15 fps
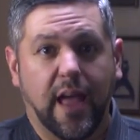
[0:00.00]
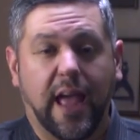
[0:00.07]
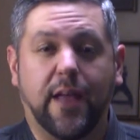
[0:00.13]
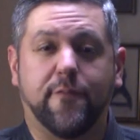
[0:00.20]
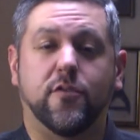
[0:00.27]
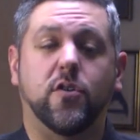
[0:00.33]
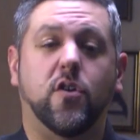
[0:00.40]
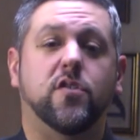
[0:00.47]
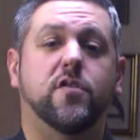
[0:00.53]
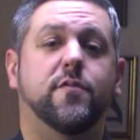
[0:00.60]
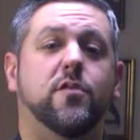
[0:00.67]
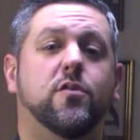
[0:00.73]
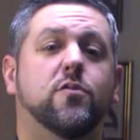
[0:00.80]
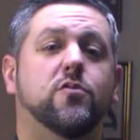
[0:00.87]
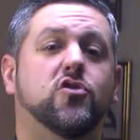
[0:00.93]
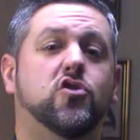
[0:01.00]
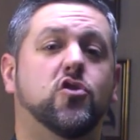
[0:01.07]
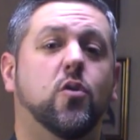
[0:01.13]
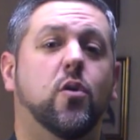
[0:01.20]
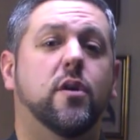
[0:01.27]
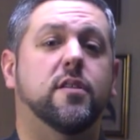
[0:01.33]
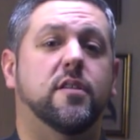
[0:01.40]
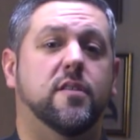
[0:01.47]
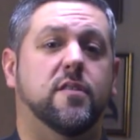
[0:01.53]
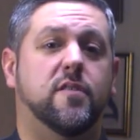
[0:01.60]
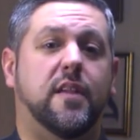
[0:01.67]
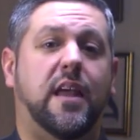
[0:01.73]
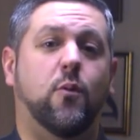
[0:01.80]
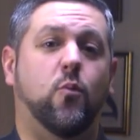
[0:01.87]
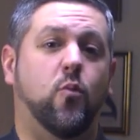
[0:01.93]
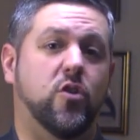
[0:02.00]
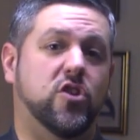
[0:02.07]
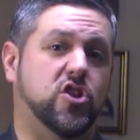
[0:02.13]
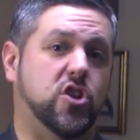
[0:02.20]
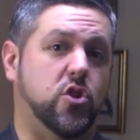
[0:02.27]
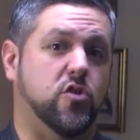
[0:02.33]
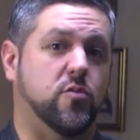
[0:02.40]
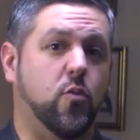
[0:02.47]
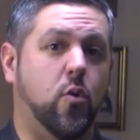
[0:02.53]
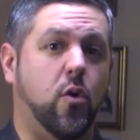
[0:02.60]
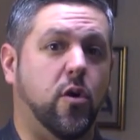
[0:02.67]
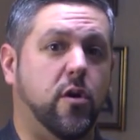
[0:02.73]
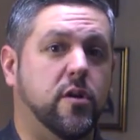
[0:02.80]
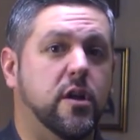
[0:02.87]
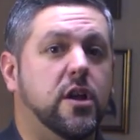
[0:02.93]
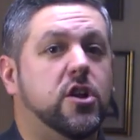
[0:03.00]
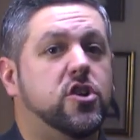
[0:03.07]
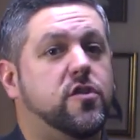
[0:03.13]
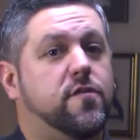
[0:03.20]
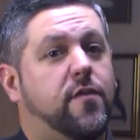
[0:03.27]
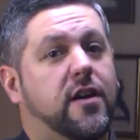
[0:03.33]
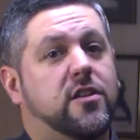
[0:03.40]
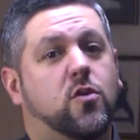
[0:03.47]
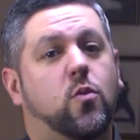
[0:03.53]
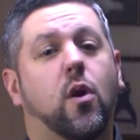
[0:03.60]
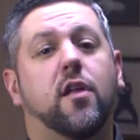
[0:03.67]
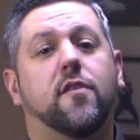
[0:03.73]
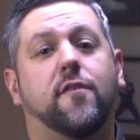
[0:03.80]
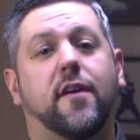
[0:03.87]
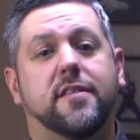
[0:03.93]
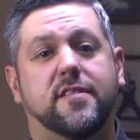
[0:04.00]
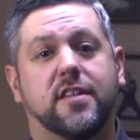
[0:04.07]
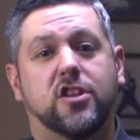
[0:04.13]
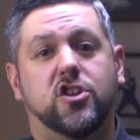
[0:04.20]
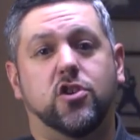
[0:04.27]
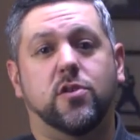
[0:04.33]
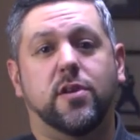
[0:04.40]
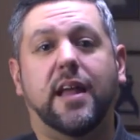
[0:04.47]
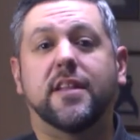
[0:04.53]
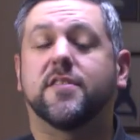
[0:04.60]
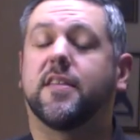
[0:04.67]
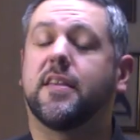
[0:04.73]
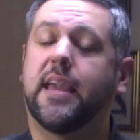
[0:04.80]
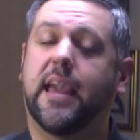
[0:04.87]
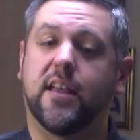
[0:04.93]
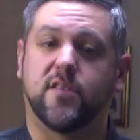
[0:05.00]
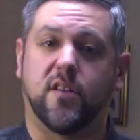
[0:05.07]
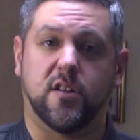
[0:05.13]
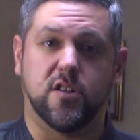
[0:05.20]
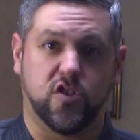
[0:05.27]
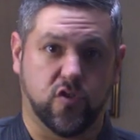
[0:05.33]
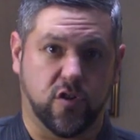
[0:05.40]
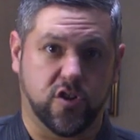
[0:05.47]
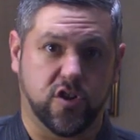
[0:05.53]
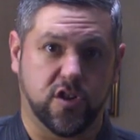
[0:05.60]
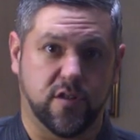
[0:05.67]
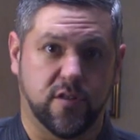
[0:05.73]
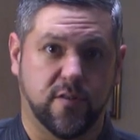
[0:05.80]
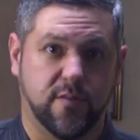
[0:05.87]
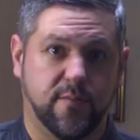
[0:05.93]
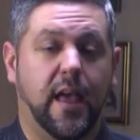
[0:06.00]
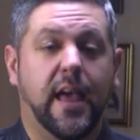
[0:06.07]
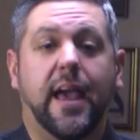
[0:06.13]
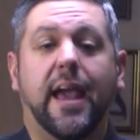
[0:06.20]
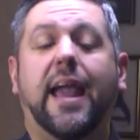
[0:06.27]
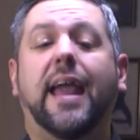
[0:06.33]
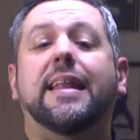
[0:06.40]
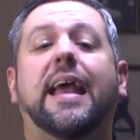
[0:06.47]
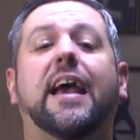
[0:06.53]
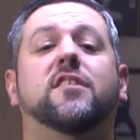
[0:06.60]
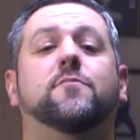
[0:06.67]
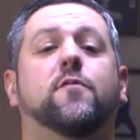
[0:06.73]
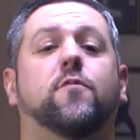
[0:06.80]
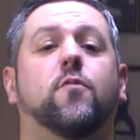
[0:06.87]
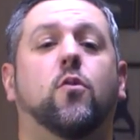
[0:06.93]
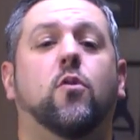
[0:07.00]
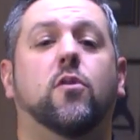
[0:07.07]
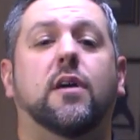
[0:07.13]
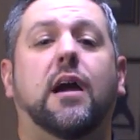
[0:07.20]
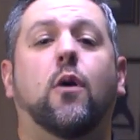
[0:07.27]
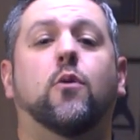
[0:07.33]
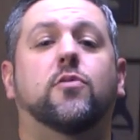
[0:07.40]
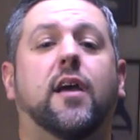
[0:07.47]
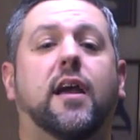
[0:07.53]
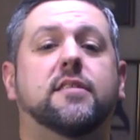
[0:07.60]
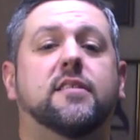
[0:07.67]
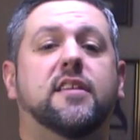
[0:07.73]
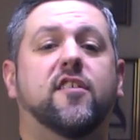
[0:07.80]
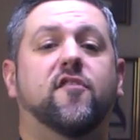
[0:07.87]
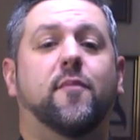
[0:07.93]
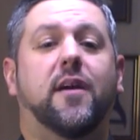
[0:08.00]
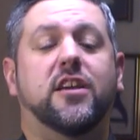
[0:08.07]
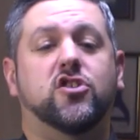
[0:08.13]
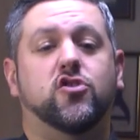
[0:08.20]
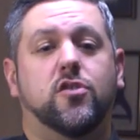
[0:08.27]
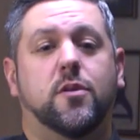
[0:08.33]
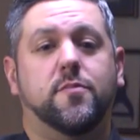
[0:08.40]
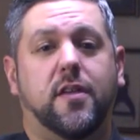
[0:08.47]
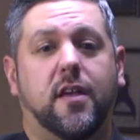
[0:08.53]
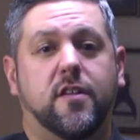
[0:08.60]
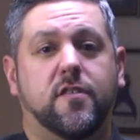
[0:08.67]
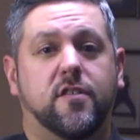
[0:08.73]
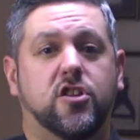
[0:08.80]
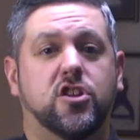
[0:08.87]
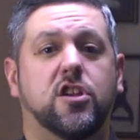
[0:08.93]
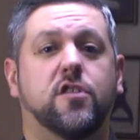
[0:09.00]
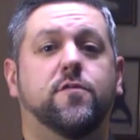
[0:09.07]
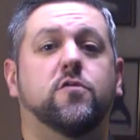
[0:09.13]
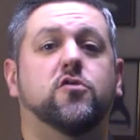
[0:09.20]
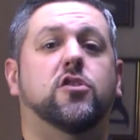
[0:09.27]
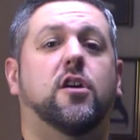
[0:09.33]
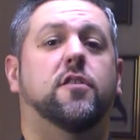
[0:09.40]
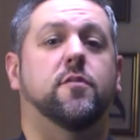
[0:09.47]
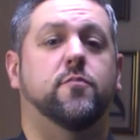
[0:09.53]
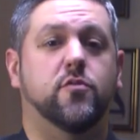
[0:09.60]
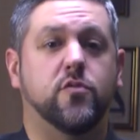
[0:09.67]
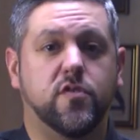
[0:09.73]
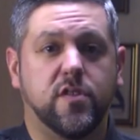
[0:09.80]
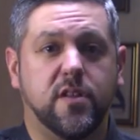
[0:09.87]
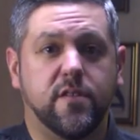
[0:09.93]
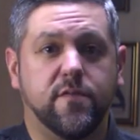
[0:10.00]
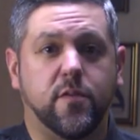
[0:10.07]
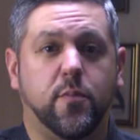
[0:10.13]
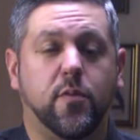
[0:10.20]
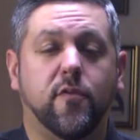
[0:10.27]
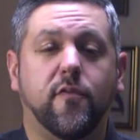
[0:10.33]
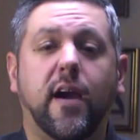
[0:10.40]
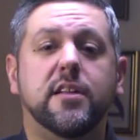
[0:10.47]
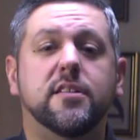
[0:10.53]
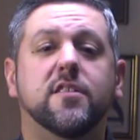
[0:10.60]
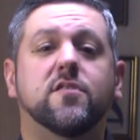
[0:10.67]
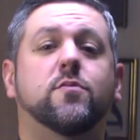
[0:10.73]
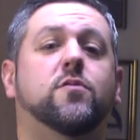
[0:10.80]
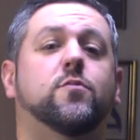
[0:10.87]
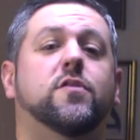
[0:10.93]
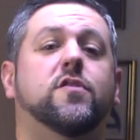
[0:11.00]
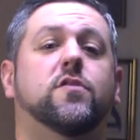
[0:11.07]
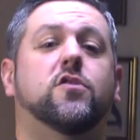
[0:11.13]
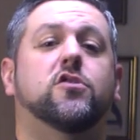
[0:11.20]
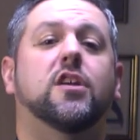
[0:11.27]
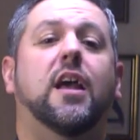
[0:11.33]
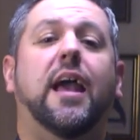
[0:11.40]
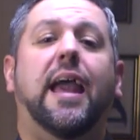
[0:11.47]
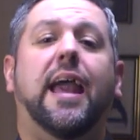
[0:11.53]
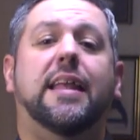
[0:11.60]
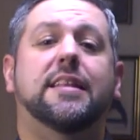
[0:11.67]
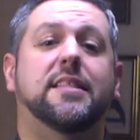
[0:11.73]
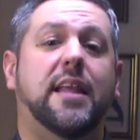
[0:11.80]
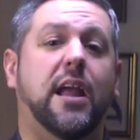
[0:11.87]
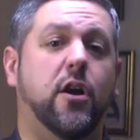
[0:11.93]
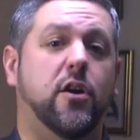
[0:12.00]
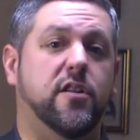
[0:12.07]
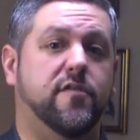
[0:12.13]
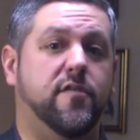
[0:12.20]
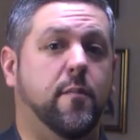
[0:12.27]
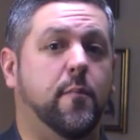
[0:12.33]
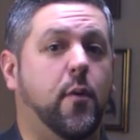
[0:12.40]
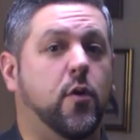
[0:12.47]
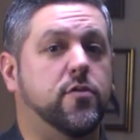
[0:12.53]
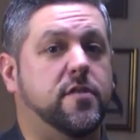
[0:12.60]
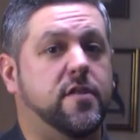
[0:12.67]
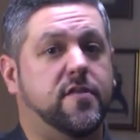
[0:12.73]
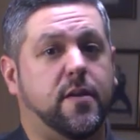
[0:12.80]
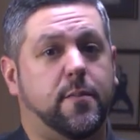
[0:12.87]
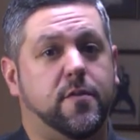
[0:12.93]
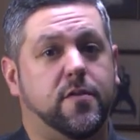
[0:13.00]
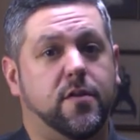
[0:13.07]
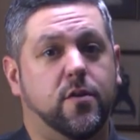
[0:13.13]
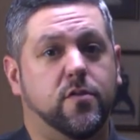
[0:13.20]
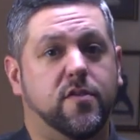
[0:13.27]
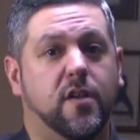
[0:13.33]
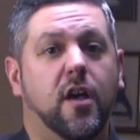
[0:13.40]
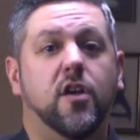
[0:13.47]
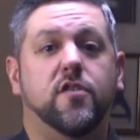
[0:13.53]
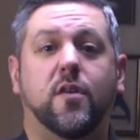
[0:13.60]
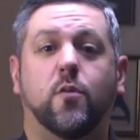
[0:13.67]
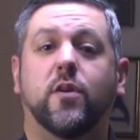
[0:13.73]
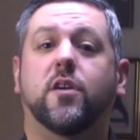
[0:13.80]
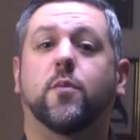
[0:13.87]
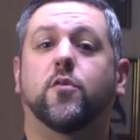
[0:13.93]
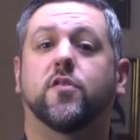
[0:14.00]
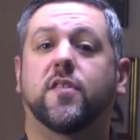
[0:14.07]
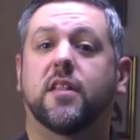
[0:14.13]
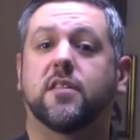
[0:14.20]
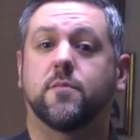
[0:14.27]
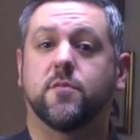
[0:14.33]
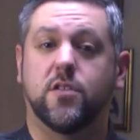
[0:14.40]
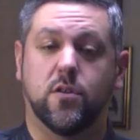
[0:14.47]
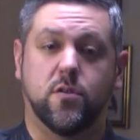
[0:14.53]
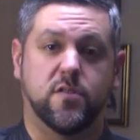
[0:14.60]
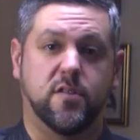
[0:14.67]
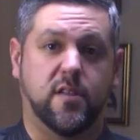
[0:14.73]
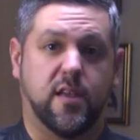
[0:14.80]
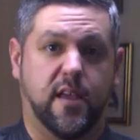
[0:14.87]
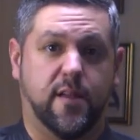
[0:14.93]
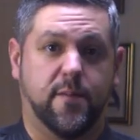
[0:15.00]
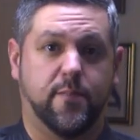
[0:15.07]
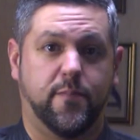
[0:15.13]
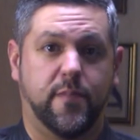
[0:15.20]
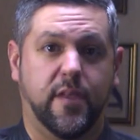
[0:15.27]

And for those of you who enjoy this and wish to learn more, should find a qualified teacher and seek hands-on instruction. And as before, I would like to give my extreme thanks to Shifu Jonathan Bluestein for providing us with the research and the narrative in both of these episodes so that we can present them to you today.